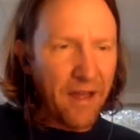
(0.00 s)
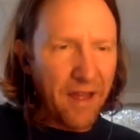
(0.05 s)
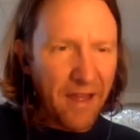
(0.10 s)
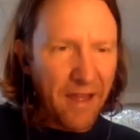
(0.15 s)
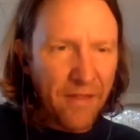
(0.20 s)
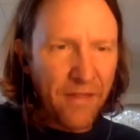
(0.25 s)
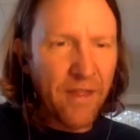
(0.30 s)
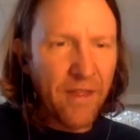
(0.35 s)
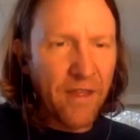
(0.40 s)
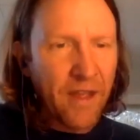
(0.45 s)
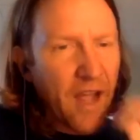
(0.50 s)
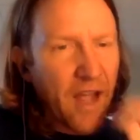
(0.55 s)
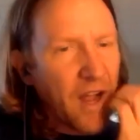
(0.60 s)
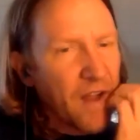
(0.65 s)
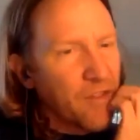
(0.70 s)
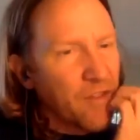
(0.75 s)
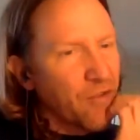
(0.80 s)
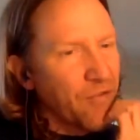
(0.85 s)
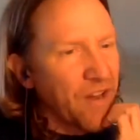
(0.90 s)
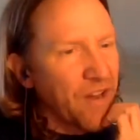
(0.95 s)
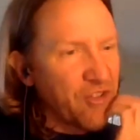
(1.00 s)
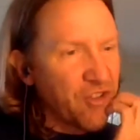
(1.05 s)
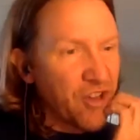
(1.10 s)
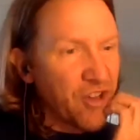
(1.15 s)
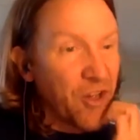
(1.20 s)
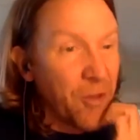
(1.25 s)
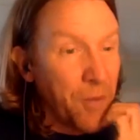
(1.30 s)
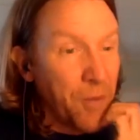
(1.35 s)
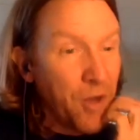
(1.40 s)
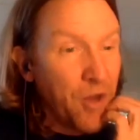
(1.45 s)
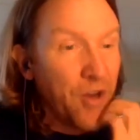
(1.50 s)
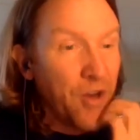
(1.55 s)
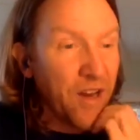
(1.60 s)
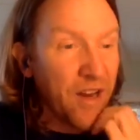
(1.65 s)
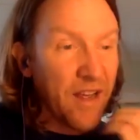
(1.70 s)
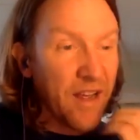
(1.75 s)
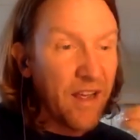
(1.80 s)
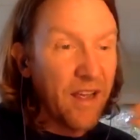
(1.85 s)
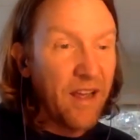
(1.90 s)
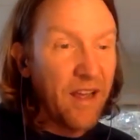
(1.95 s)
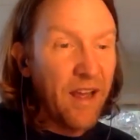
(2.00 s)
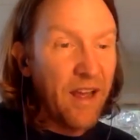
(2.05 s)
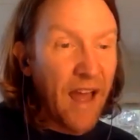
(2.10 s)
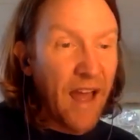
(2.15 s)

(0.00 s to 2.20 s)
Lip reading: in the conservation community,